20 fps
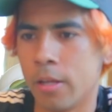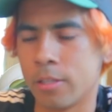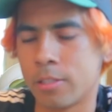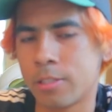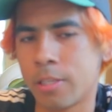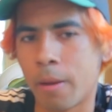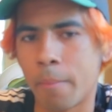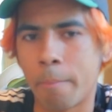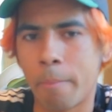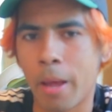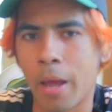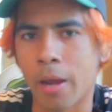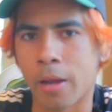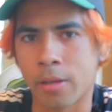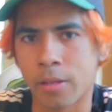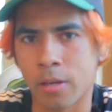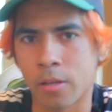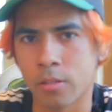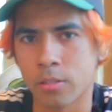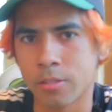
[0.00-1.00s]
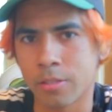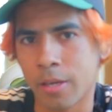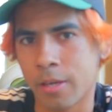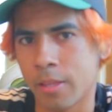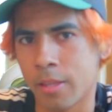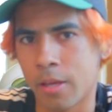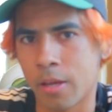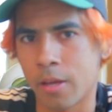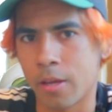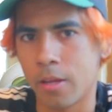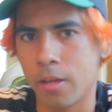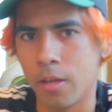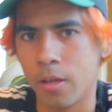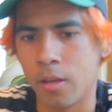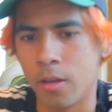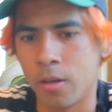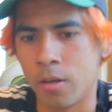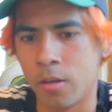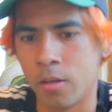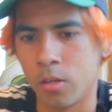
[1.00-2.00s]
step back and I'll say that,
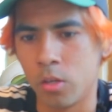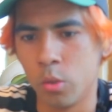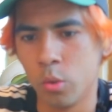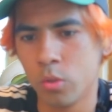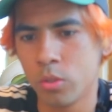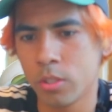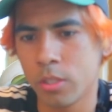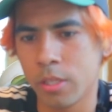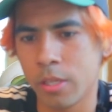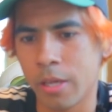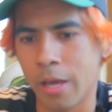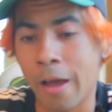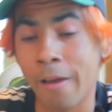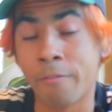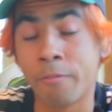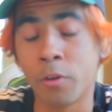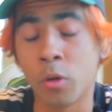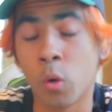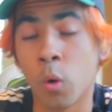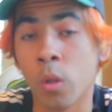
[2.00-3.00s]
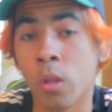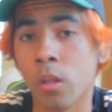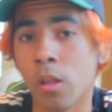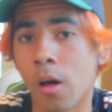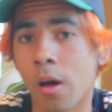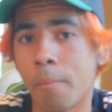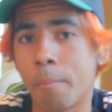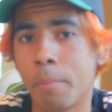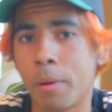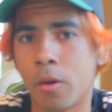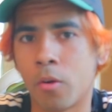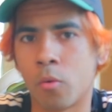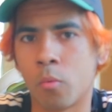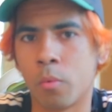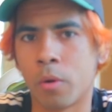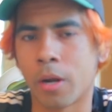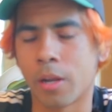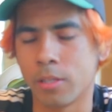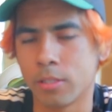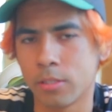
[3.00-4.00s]
and usually I feel a lot better
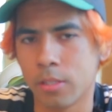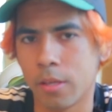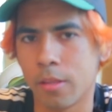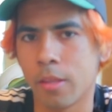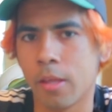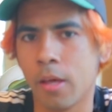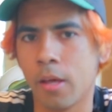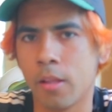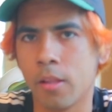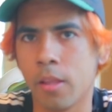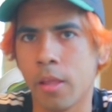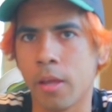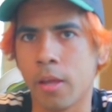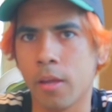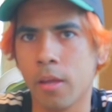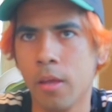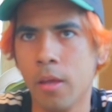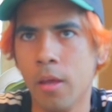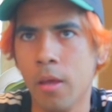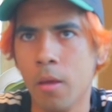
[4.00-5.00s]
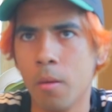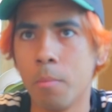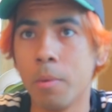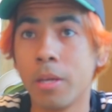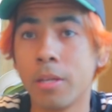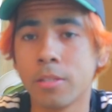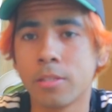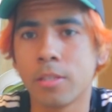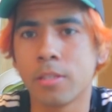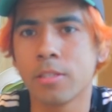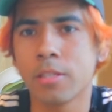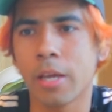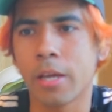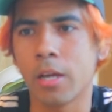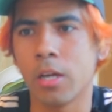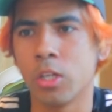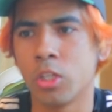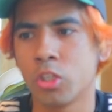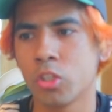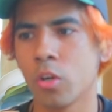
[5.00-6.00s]
when I say that, like, because it's
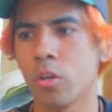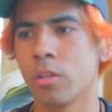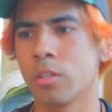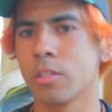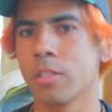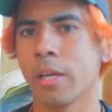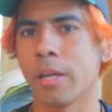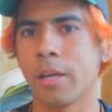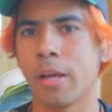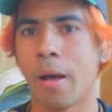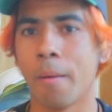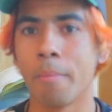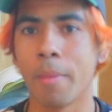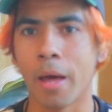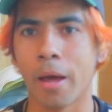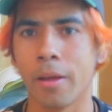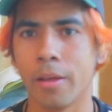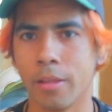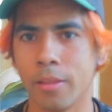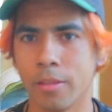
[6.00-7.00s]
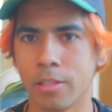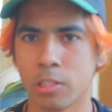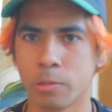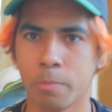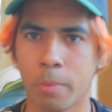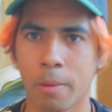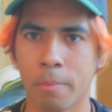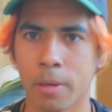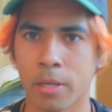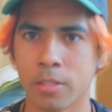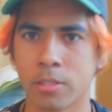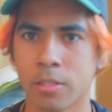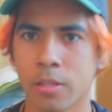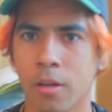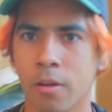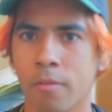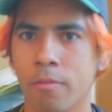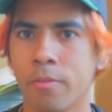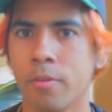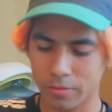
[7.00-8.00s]
like assurance, like, I'm not in this by
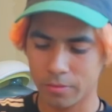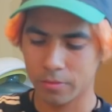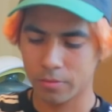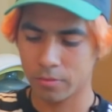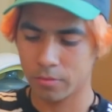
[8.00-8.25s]
myself.